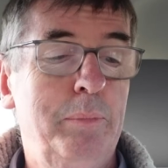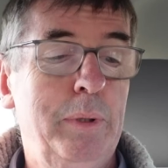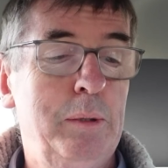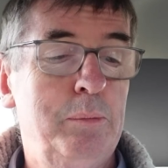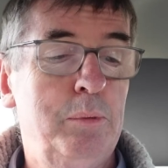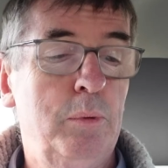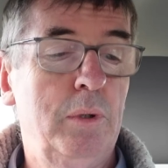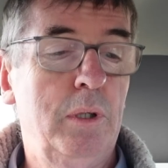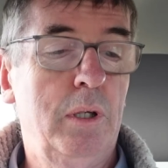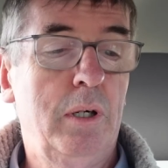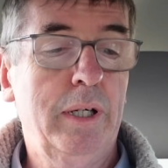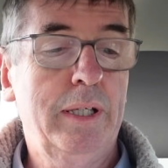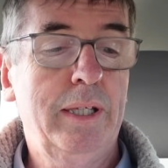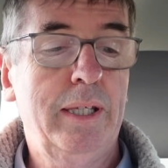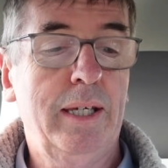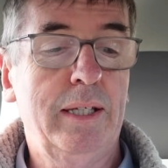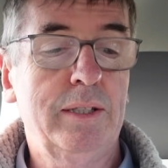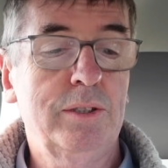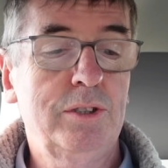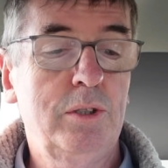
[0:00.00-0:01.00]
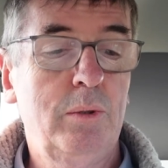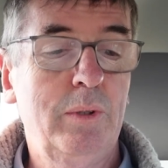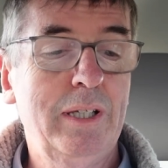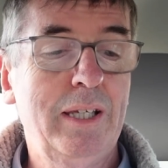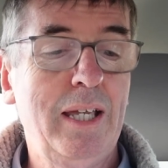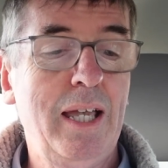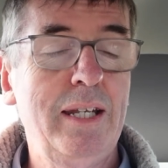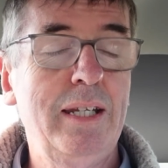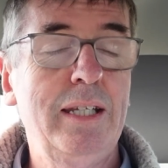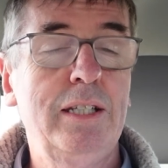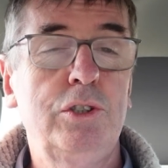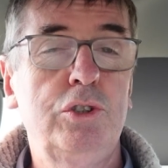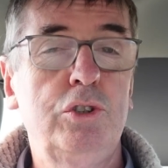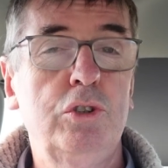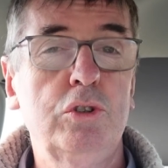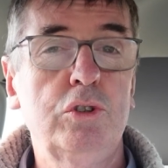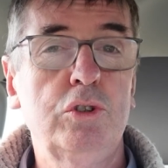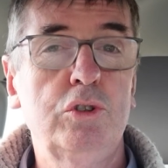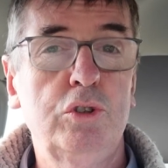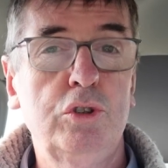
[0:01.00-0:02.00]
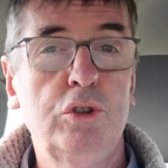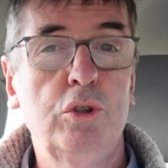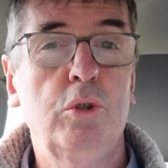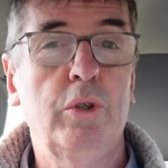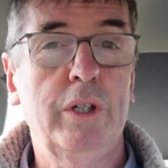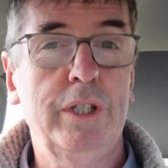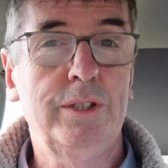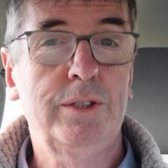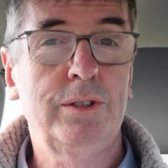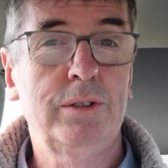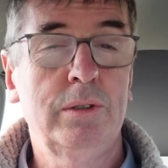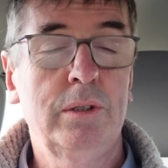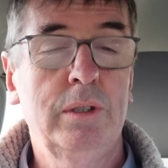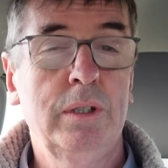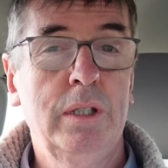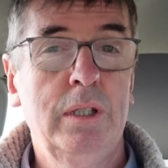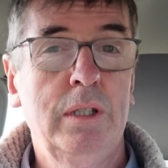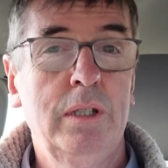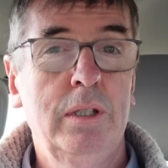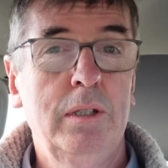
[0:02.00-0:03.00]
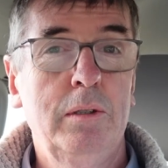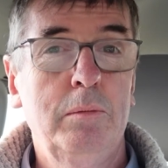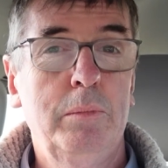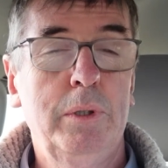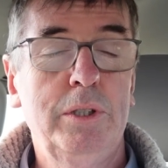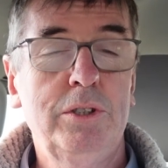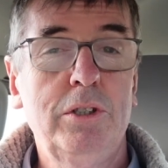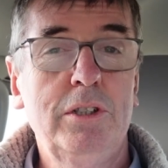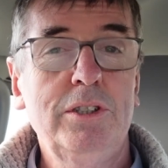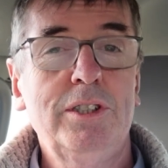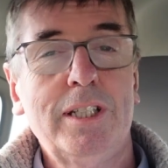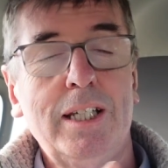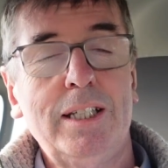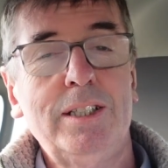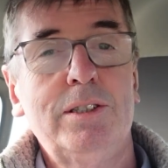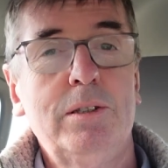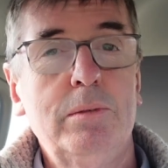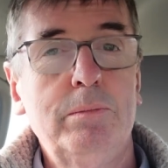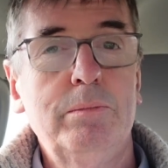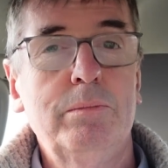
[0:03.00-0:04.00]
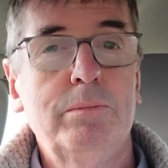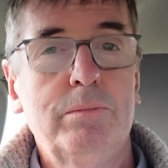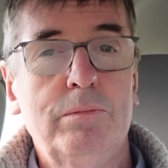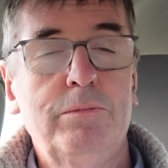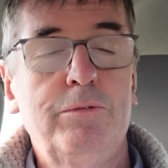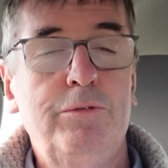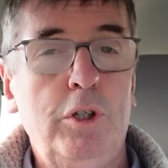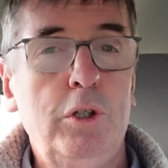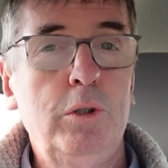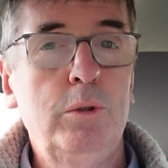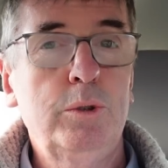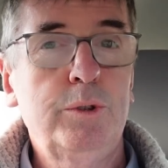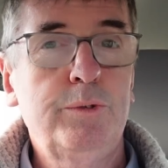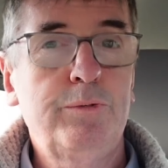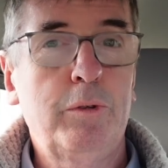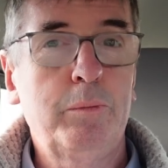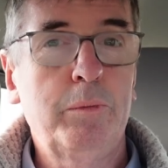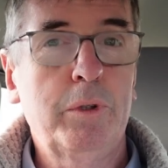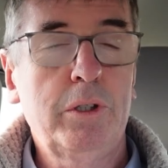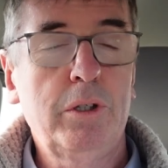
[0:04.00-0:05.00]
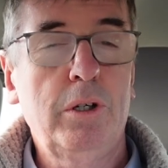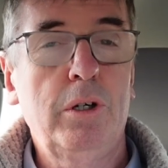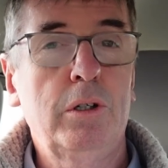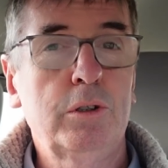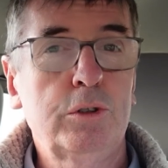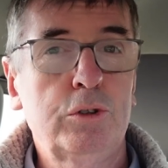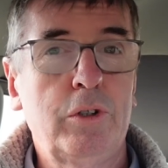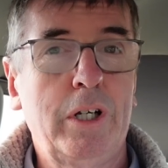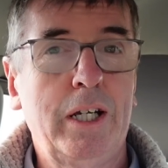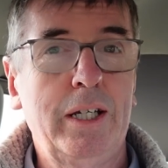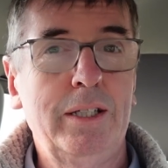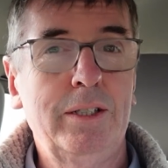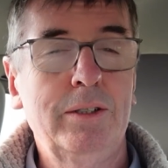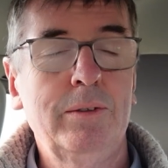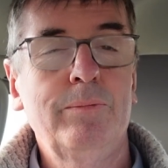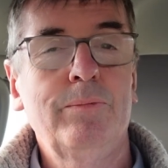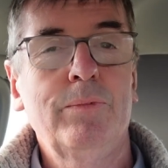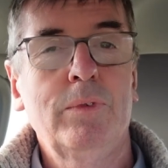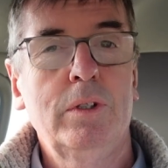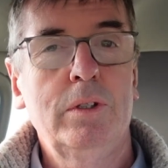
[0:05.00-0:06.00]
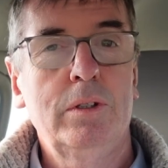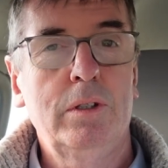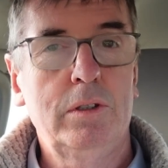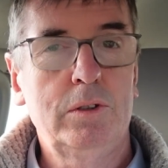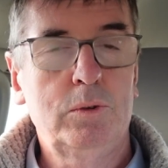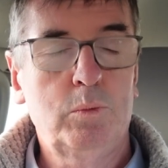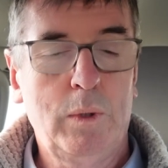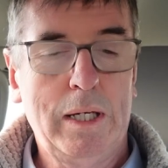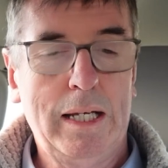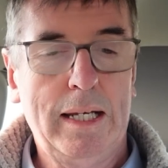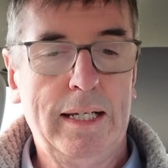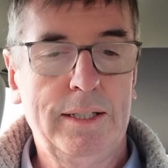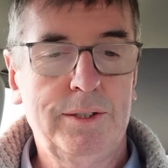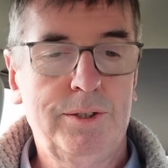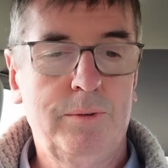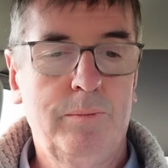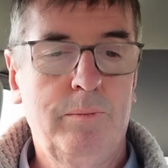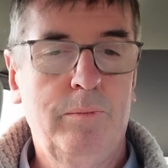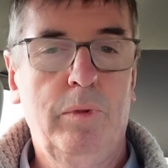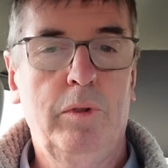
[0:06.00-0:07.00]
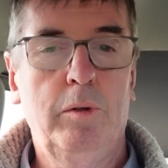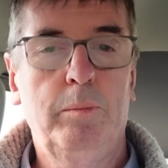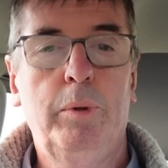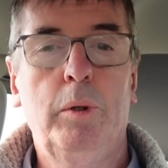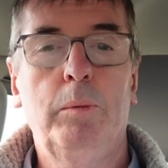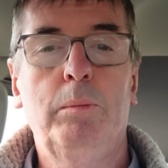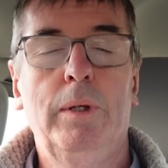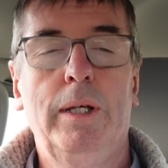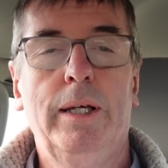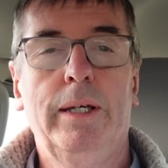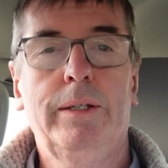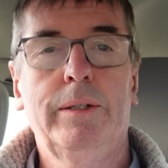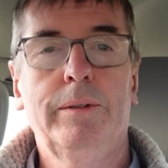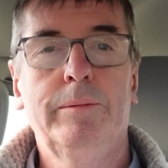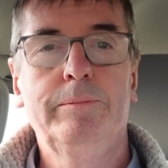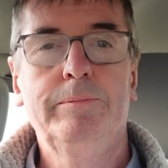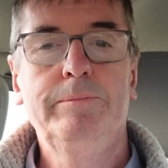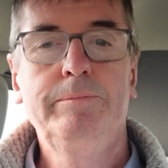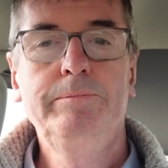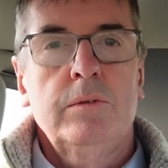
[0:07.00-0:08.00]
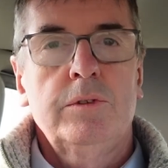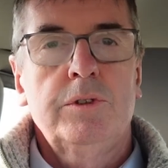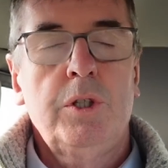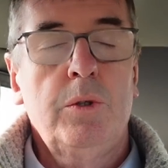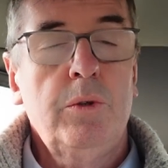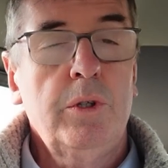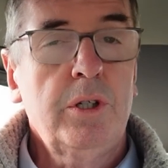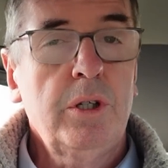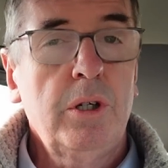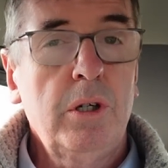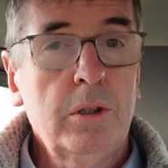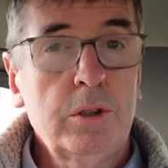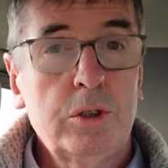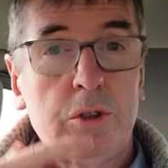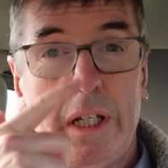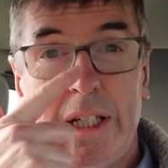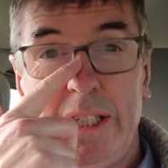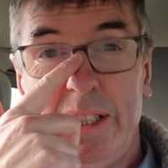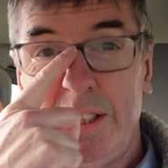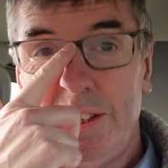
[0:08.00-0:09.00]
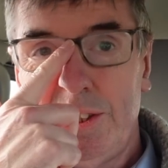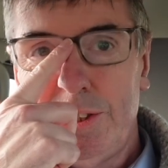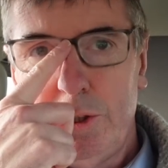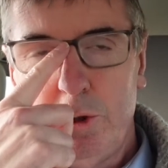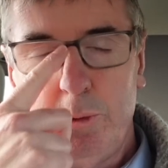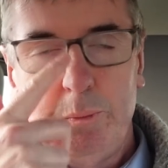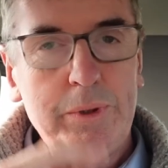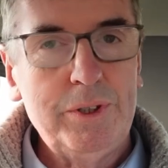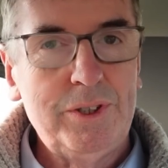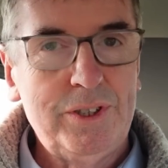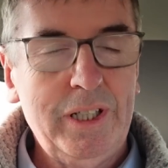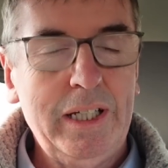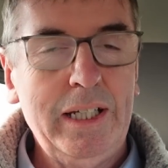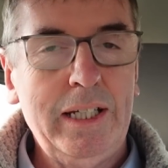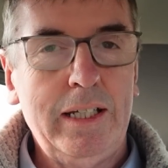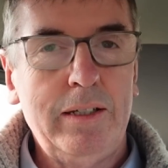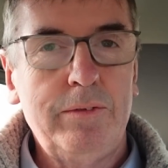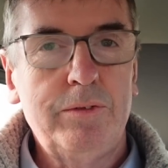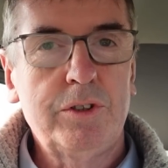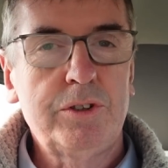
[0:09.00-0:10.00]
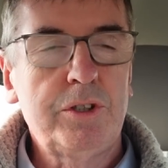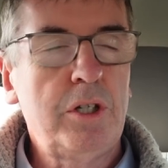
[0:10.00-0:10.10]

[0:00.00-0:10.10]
people like it. So again, it's just choice. But it's nice to get some views from the car trade as well as the public. So the car trade is still perceived as